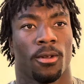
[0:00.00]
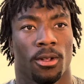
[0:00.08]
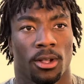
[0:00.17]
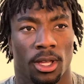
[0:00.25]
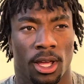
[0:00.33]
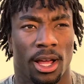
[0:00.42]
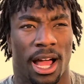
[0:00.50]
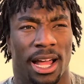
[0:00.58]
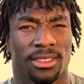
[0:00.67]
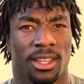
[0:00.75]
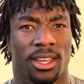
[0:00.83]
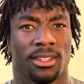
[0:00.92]

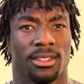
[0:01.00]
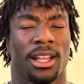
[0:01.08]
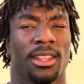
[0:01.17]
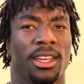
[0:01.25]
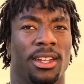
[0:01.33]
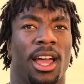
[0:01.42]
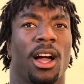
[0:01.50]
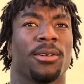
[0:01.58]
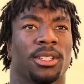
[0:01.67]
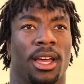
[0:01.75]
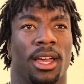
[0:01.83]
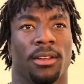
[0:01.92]
I think now
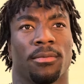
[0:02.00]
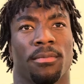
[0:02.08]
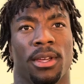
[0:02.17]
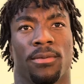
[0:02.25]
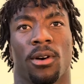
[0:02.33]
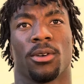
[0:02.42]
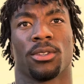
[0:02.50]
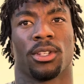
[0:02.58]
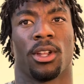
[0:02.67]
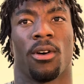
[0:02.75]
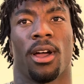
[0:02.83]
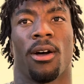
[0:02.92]
it's like me focusing
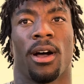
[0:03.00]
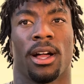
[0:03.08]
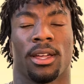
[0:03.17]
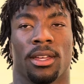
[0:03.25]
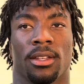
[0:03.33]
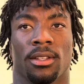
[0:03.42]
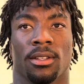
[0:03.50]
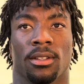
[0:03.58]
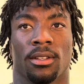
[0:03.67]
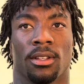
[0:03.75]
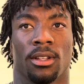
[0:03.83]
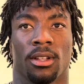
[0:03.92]
on how I can
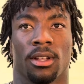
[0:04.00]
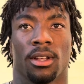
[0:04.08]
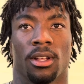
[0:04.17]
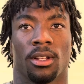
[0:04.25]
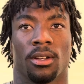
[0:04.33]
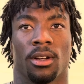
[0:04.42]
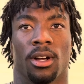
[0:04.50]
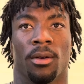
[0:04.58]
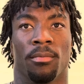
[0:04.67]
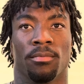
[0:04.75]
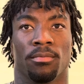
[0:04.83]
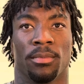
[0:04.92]

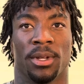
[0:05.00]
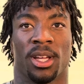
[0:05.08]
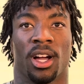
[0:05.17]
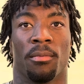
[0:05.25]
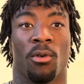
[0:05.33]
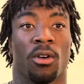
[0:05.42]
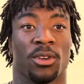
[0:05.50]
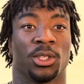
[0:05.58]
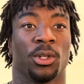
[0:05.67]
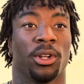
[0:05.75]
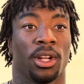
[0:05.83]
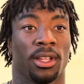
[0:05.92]
become more of a
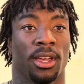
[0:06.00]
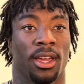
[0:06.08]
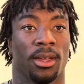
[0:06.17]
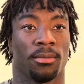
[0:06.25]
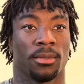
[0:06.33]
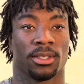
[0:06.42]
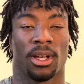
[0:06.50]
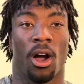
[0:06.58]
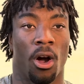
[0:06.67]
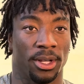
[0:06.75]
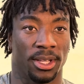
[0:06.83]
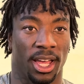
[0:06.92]
student of the game, because I
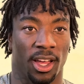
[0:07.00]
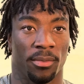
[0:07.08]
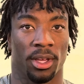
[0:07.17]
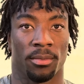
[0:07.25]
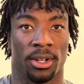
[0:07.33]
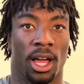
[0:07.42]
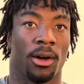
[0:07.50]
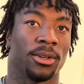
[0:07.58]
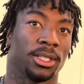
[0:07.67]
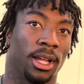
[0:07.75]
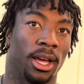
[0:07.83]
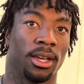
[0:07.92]
always have been. But now
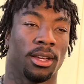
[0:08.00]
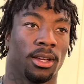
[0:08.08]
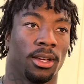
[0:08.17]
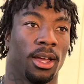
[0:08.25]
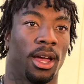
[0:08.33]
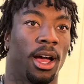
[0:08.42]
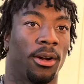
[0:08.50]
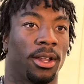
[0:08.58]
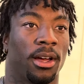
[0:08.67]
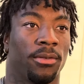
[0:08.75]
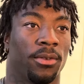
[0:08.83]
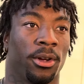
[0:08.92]
it's like, how can
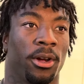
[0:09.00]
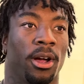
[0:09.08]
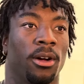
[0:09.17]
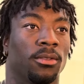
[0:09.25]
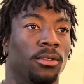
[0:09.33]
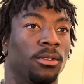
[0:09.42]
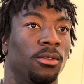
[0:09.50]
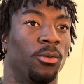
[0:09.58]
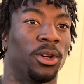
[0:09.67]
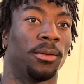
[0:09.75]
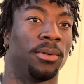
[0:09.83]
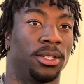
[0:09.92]
I figure out
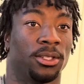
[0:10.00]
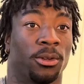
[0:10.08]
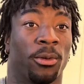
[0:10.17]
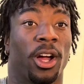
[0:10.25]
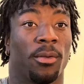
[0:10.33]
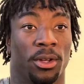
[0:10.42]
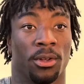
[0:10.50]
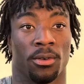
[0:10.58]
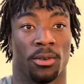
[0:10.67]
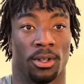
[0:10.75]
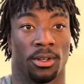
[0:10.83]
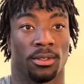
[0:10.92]
what the pieces around me
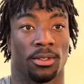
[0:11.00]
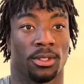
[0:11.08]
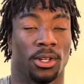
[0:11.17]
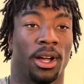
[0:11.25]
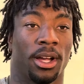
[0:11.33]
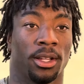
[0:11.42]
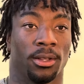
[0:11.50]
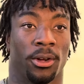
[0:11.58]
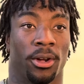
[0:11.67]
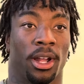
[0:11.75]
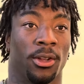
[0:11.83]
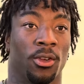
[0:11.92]
doing so I can learn
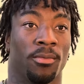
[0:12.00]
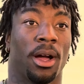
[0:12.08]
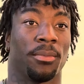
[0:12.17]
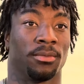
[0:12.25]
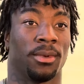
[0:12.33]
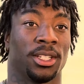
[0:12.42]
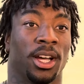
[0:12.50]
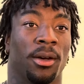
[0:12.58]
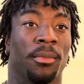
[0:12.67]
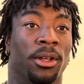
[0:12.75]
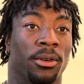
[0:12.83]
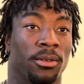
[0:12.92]
how to do my job
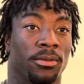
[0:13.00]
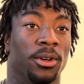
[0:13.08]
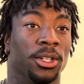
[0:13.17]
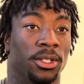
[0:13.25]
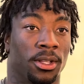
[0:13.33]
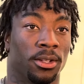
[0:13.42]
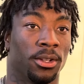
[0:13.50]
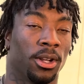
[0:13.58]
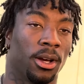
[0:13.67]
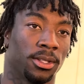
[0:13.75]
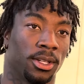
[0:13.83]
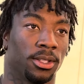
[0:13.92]
better for each other? You know what
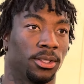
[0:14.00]
I'm saying?